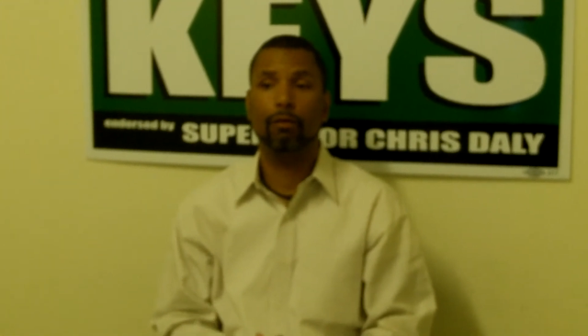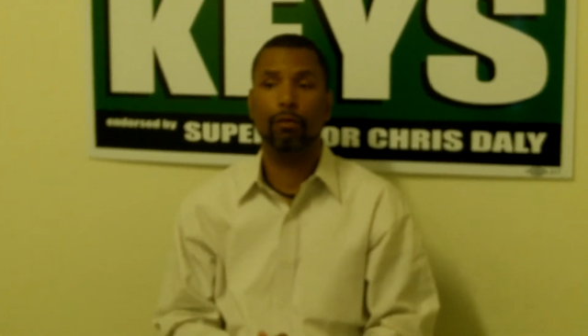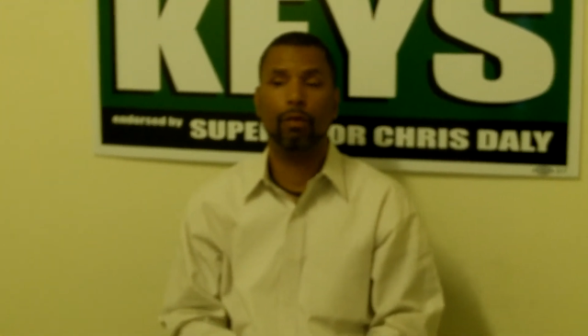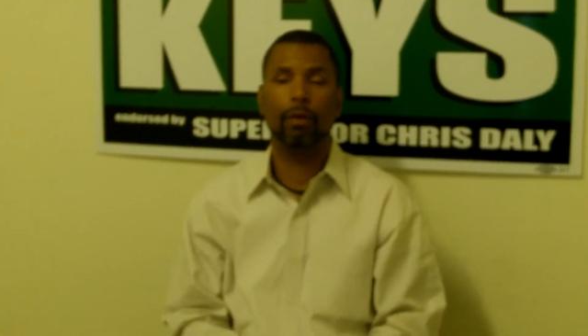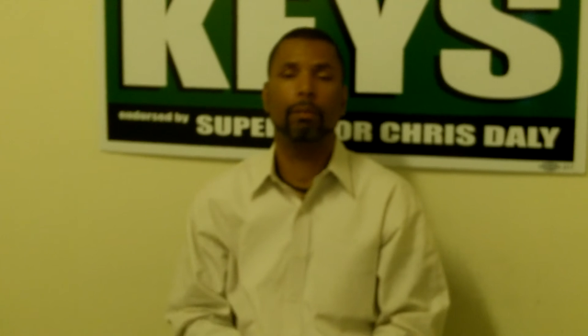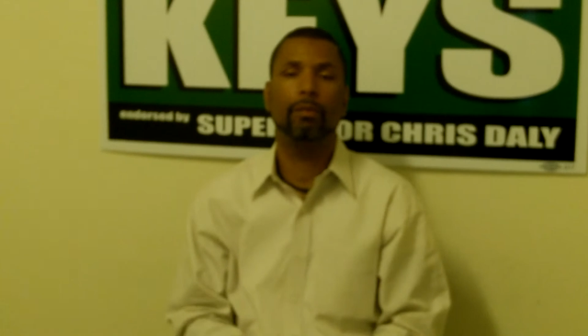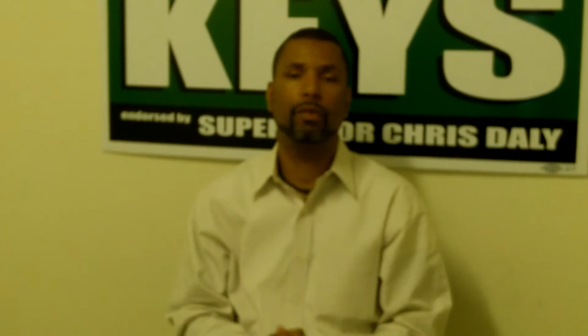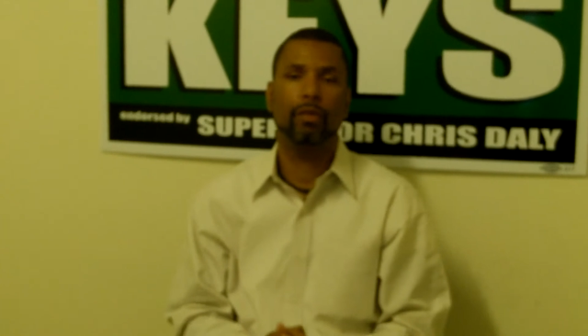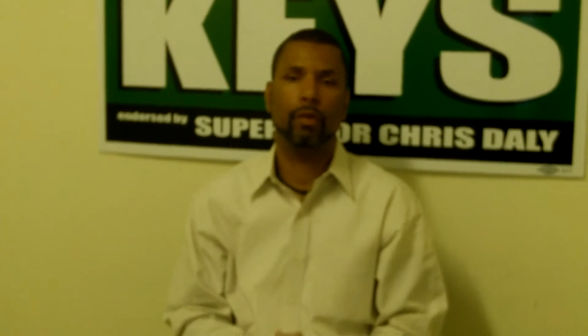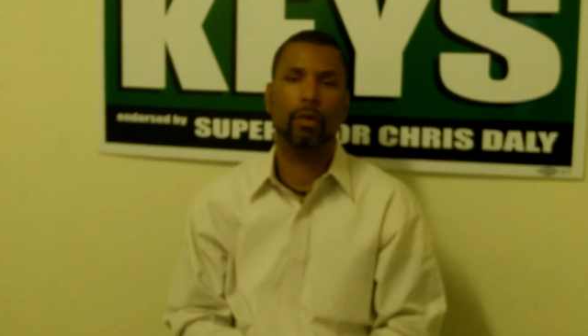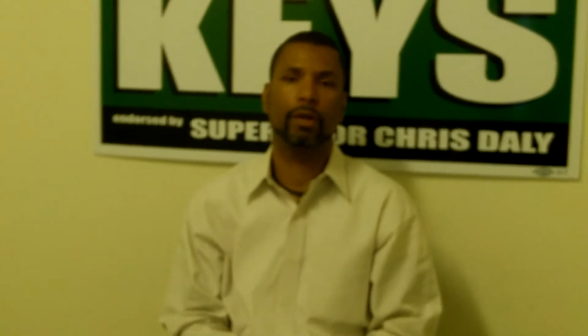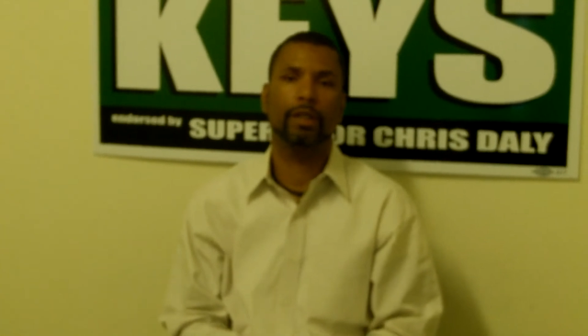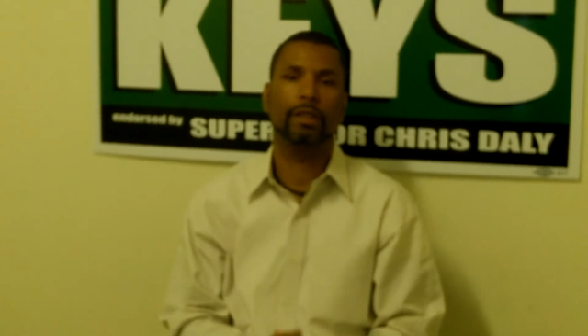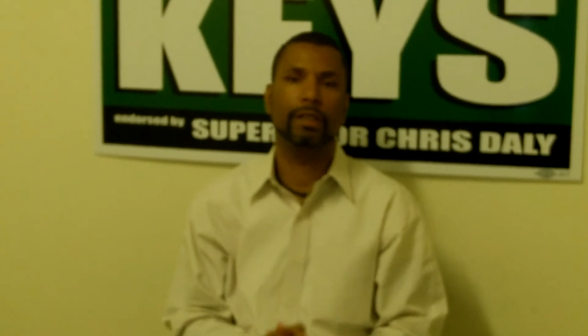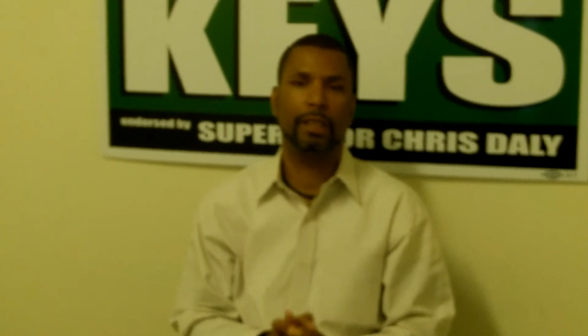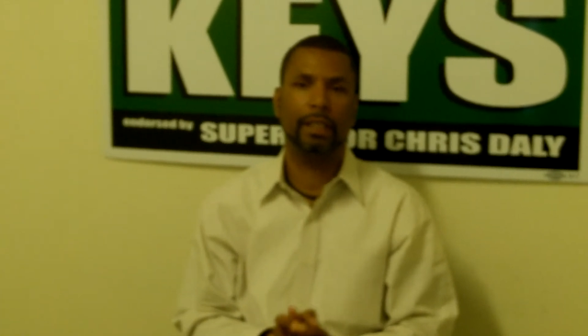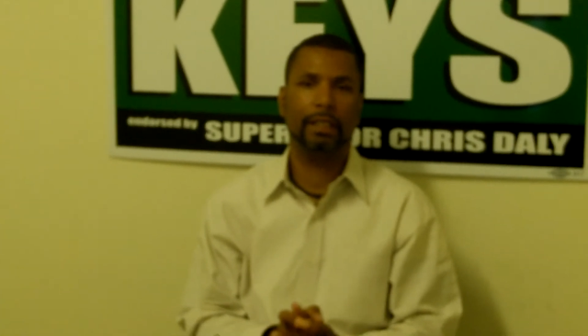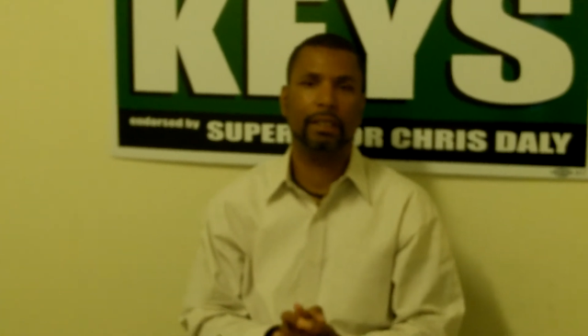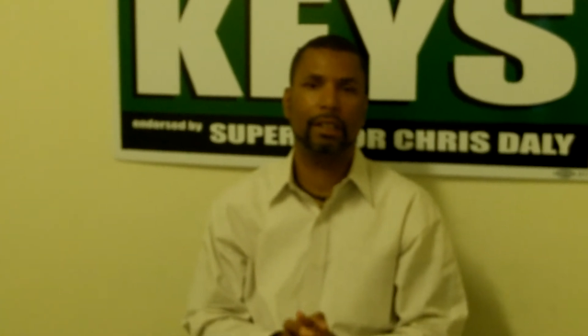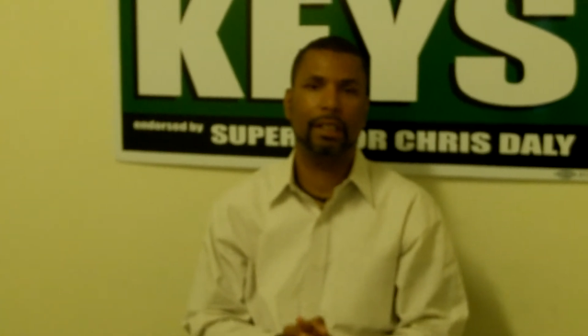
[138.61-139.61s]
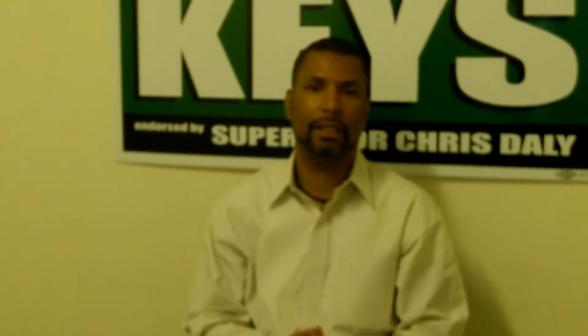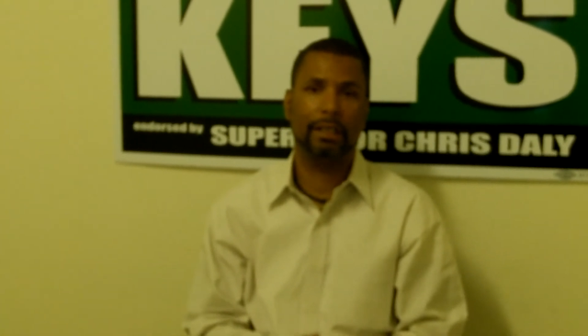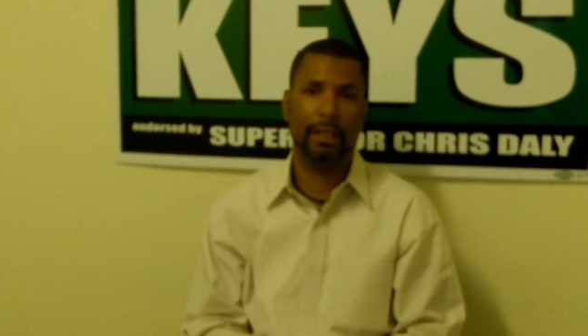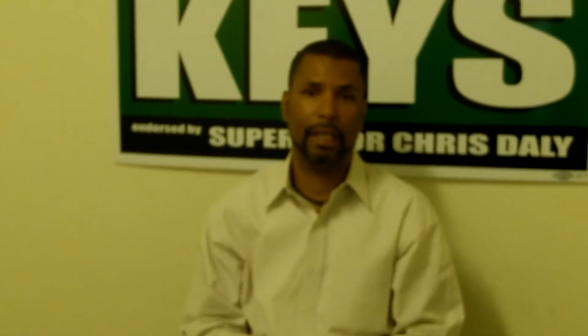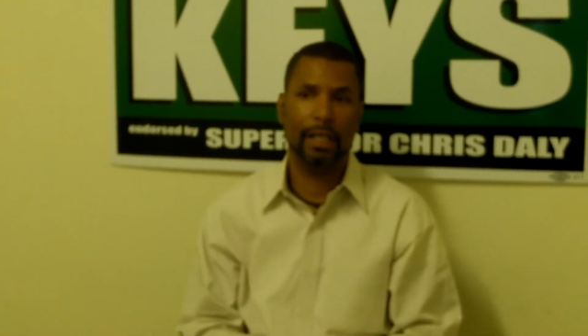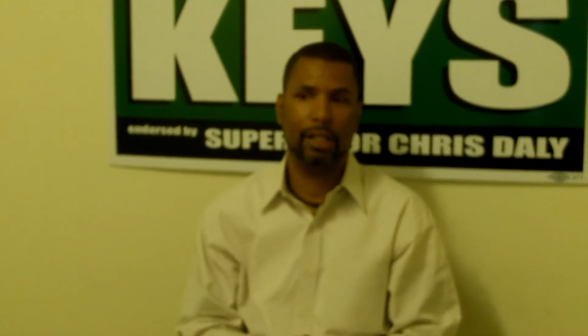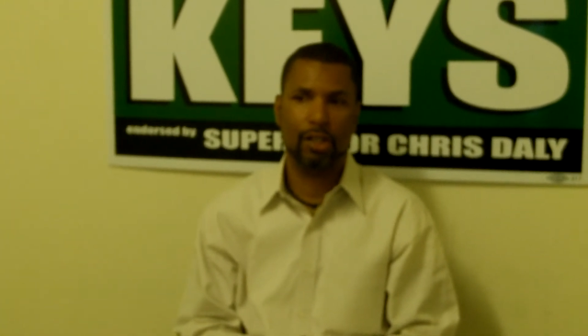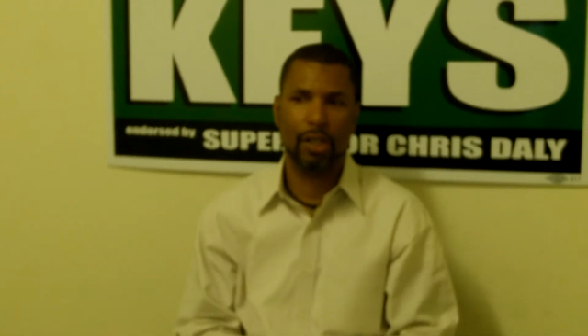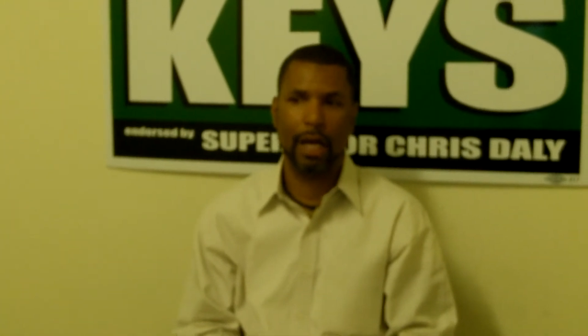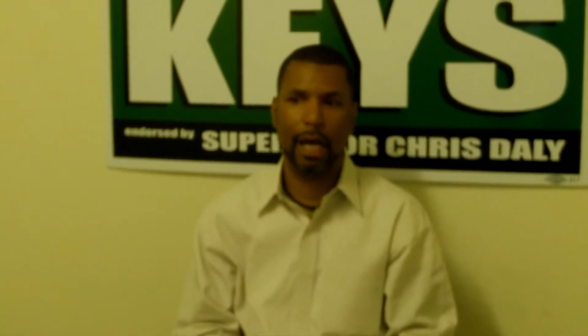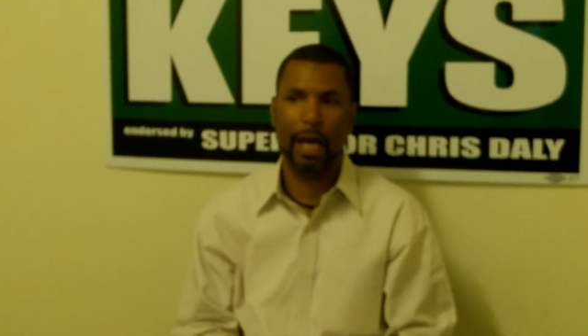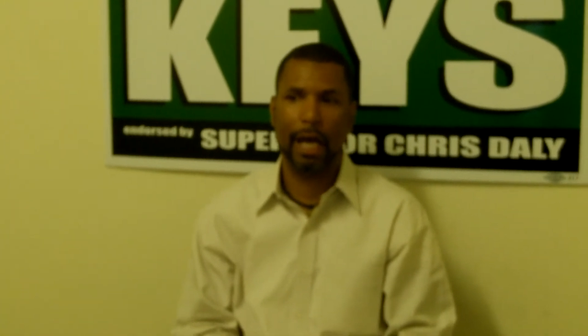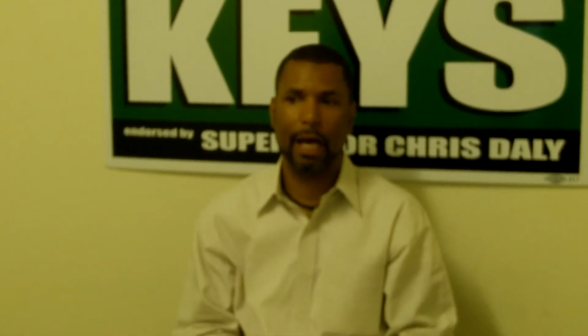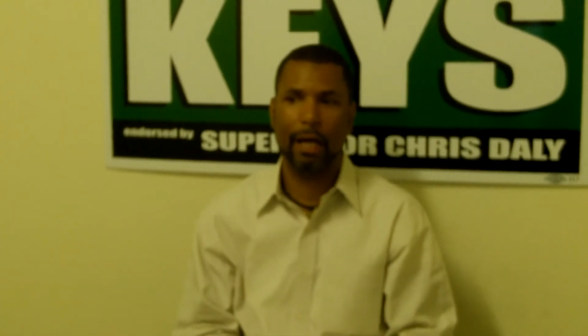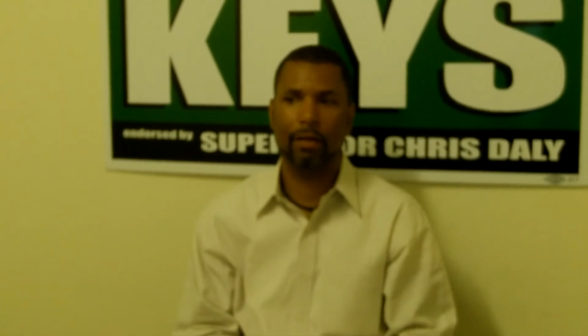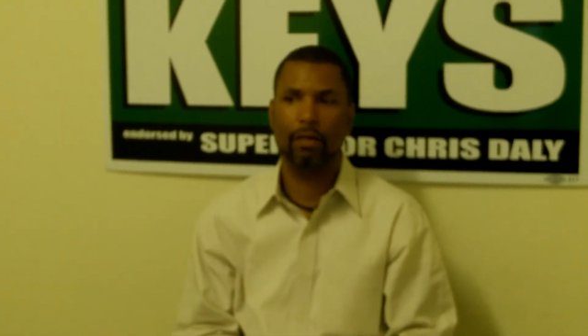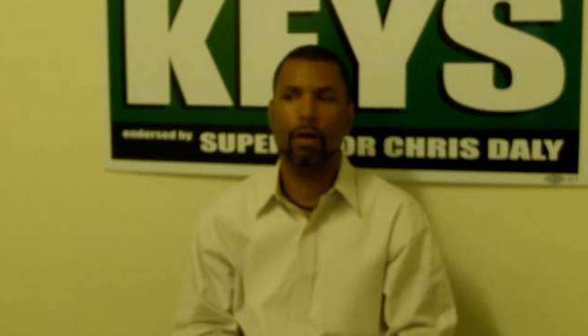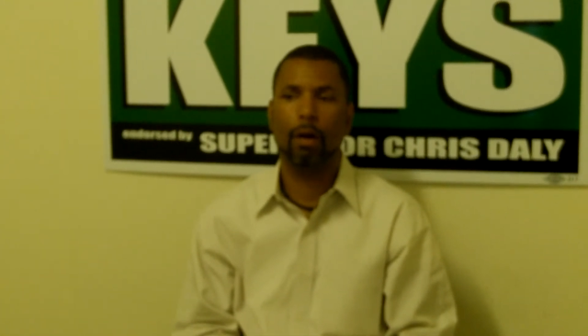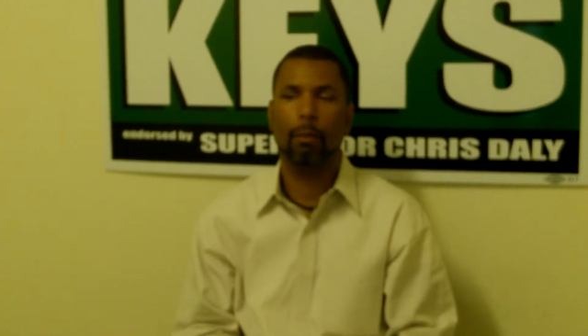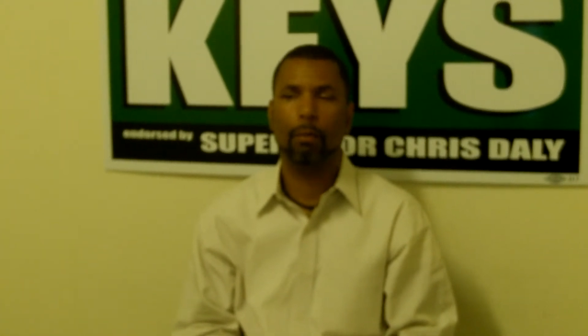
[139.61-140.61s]
from sources such
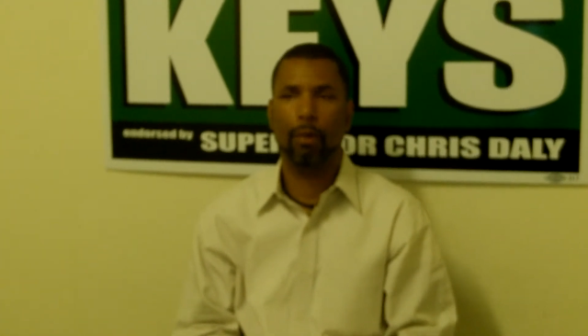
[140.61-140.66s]
as